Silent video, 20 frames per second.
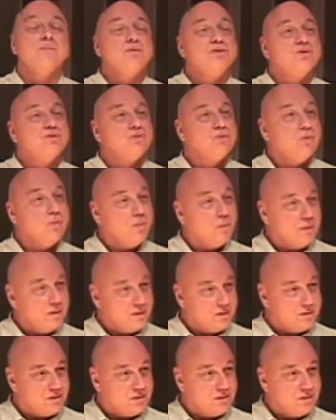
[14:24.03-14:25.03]
a
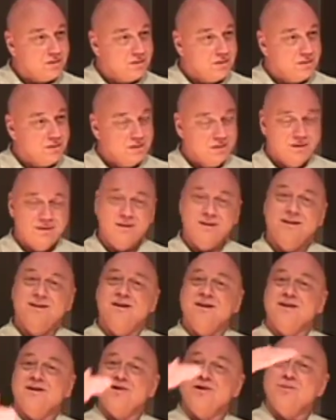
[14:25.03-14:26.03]
choice
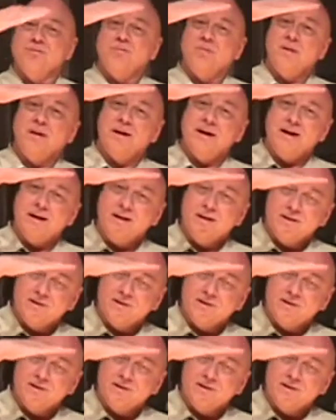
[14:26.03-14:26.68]
to play